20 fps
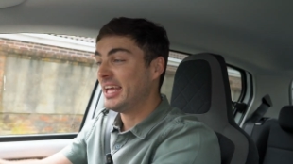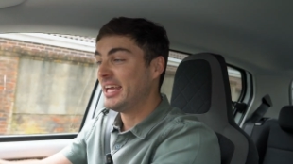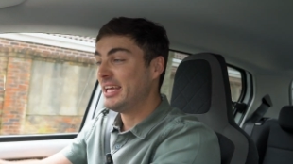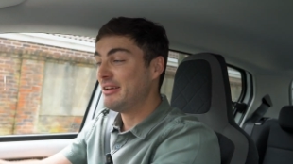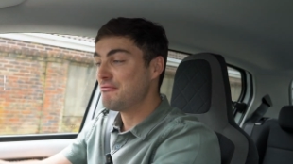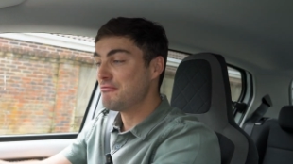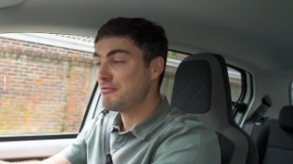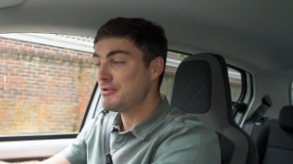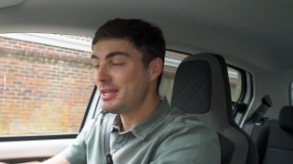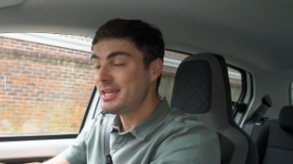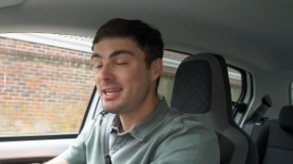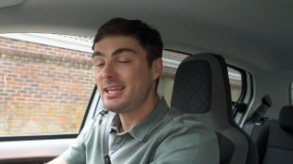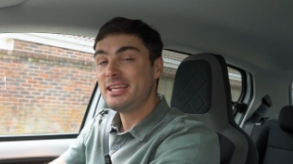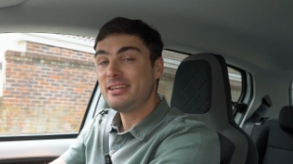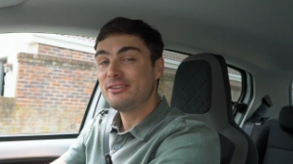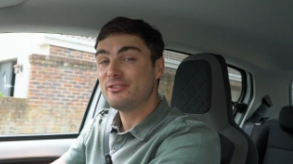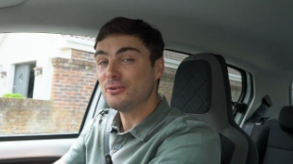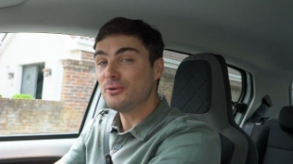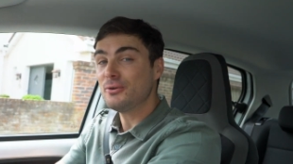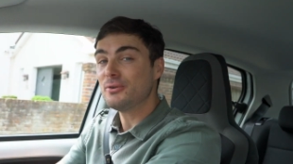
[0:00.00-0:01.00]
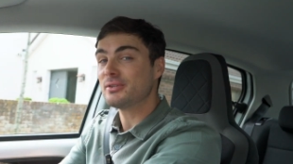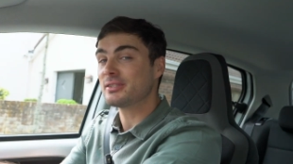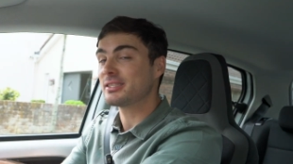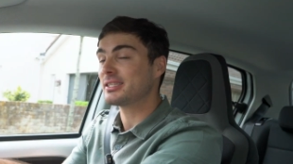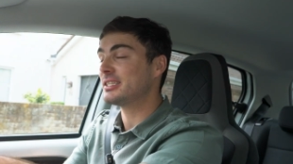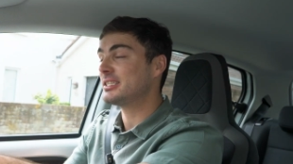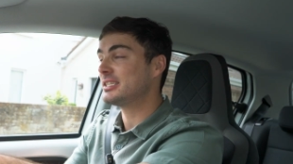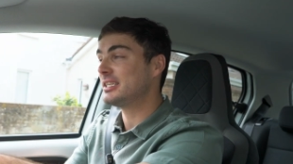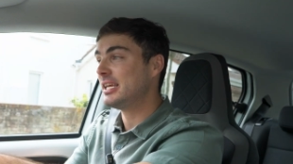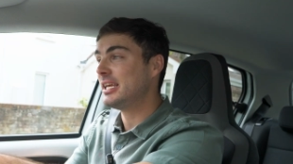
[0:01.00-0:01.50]
It really
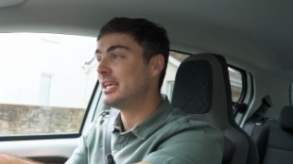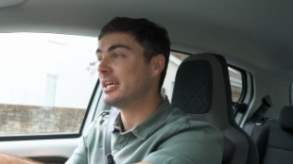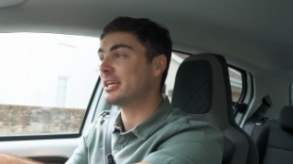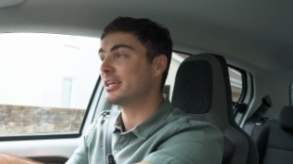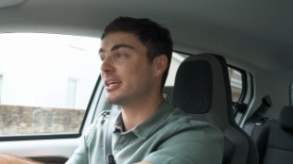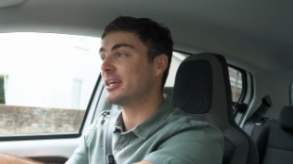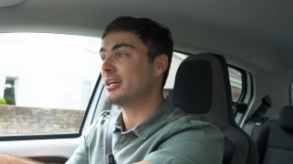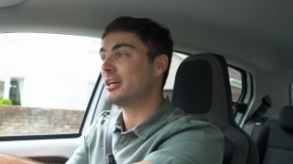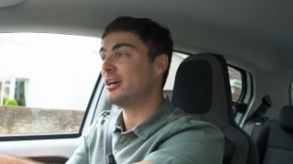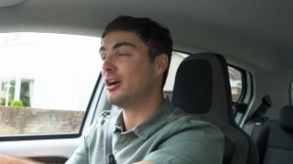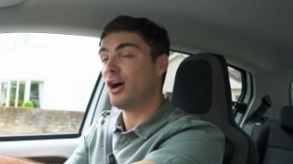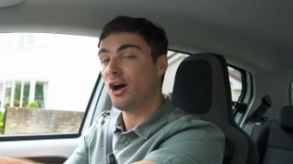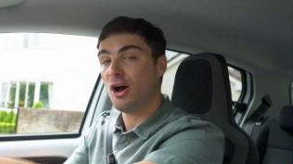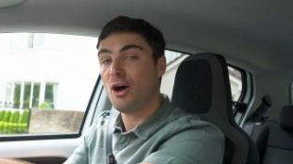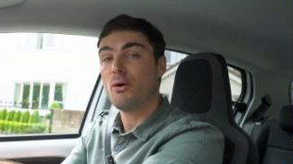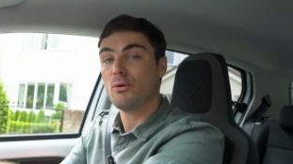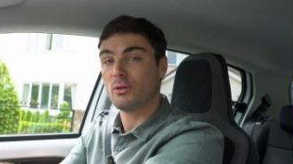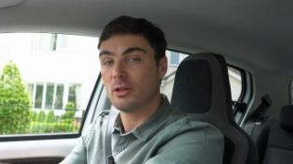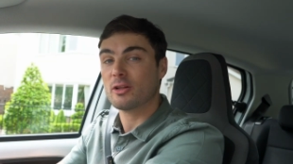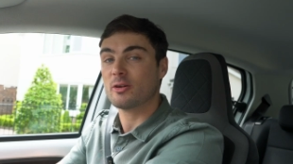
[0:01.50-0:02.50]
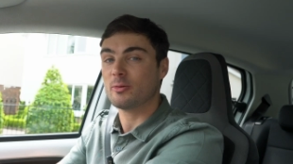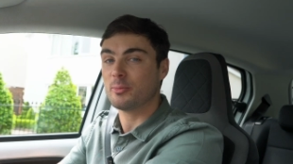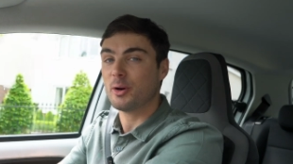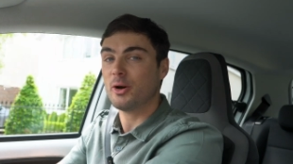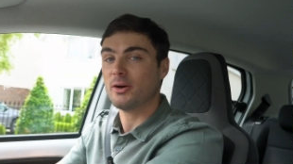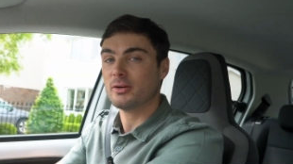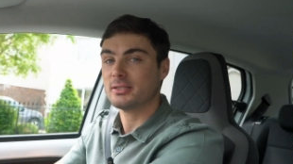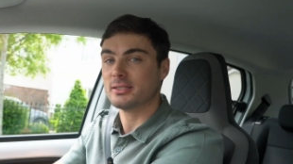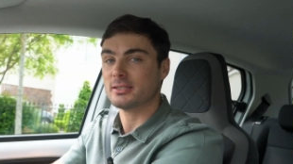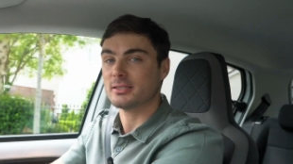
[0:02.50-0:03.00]
does tick a whole lot of
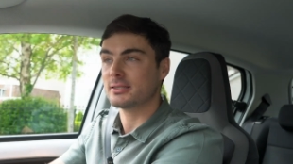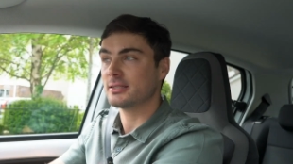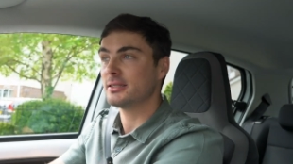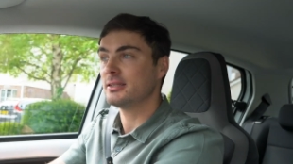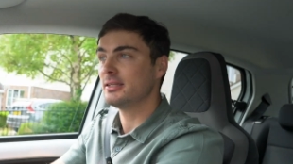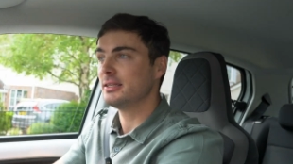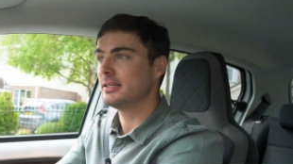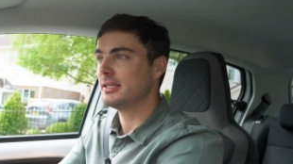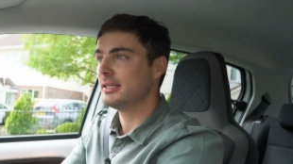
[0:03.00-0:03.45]
boxes.